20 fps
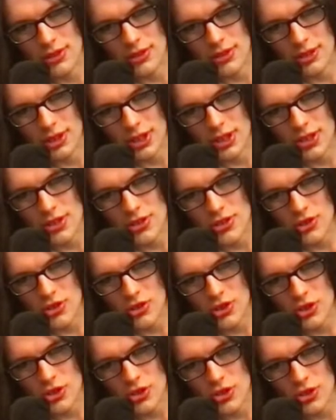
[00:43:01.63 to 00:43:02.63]
Like, it's
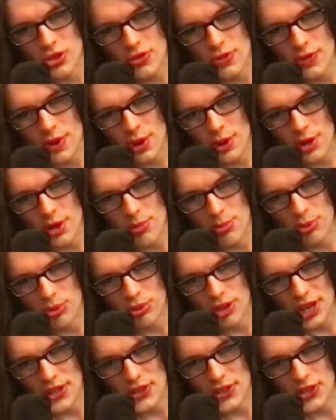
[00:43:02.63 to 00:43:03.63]
just very
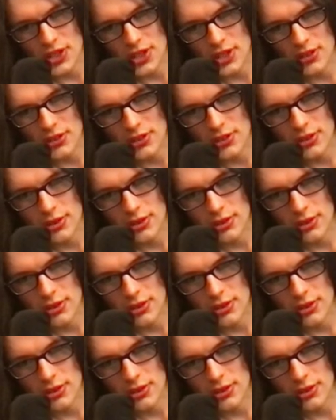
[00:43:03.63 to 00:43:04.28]
prescient.